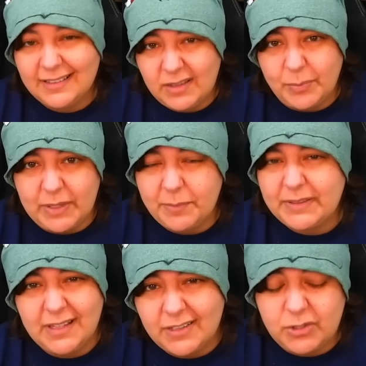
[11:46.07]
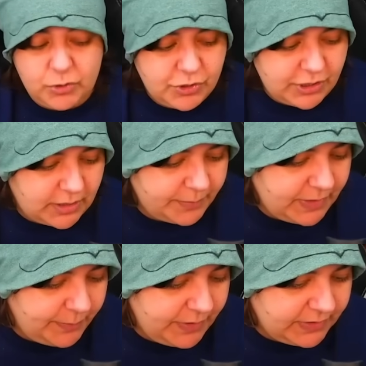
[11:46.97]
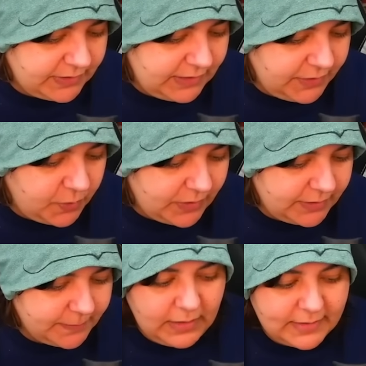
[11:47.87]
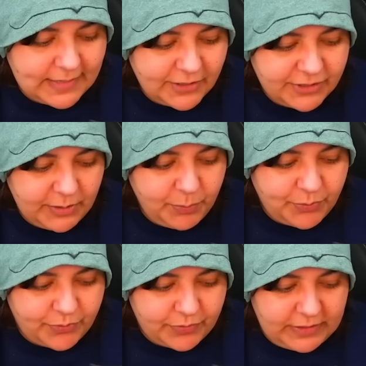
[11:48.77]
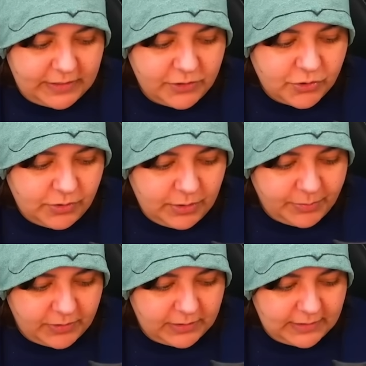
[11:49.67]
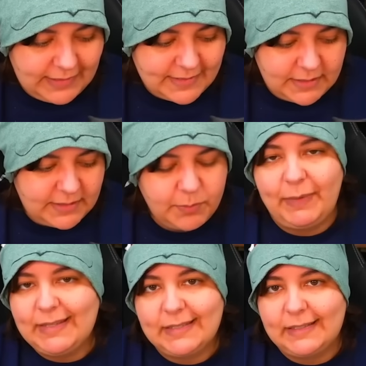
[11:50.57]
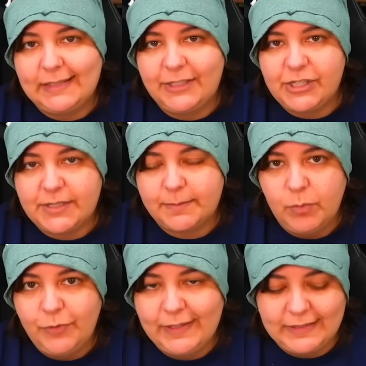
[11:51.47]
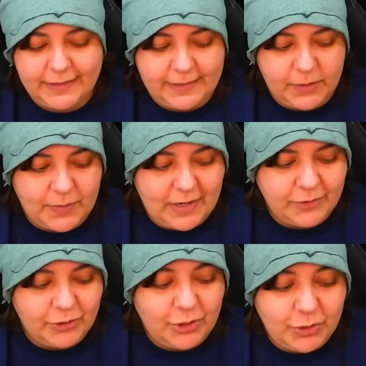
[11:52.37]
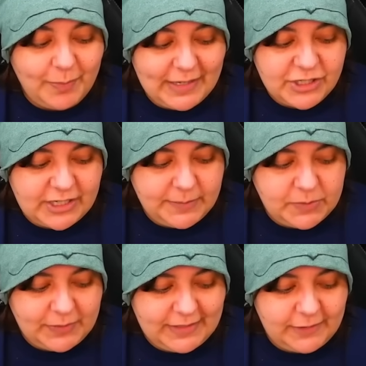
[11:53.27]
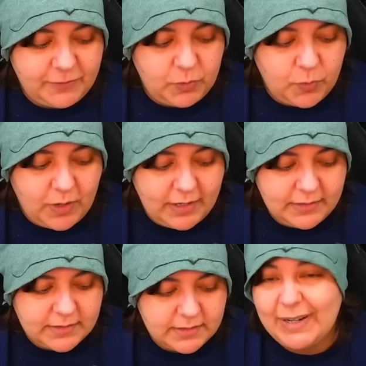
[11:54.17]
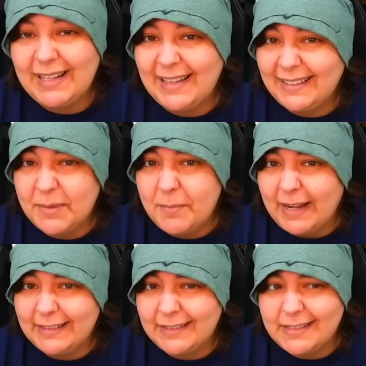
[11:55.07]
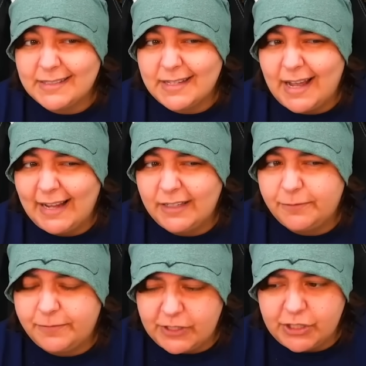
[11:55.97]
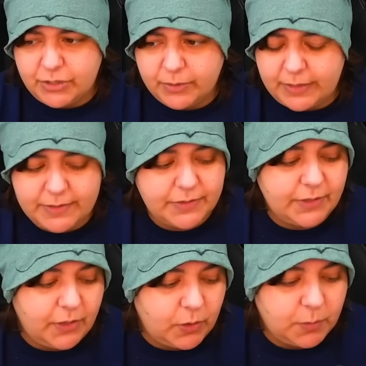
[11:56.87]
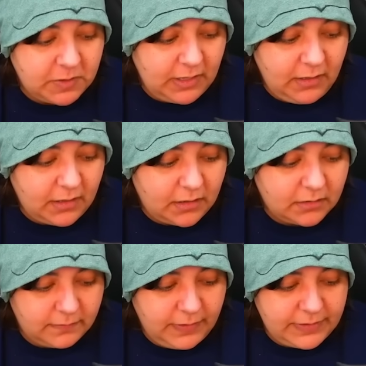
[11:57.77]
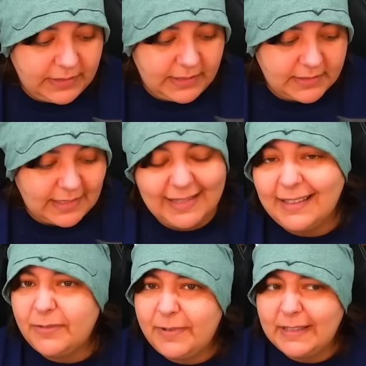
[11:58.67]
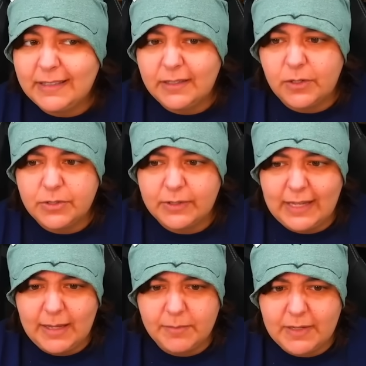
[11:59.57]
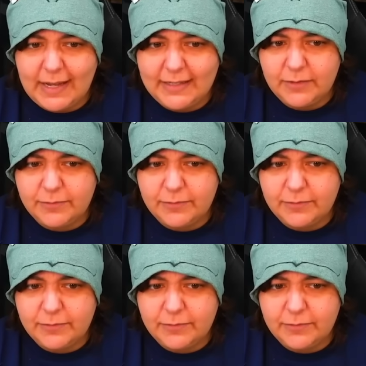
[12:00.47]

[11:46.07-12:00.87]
little bit, not too sharp compared to the other one. And it's actually pretty enjoyable. It's basically just moving the thing around. You could make shapes with it if you want, but I like the mindless kind of fidget toys. So yeah, very nice. I like the fact that it also came kind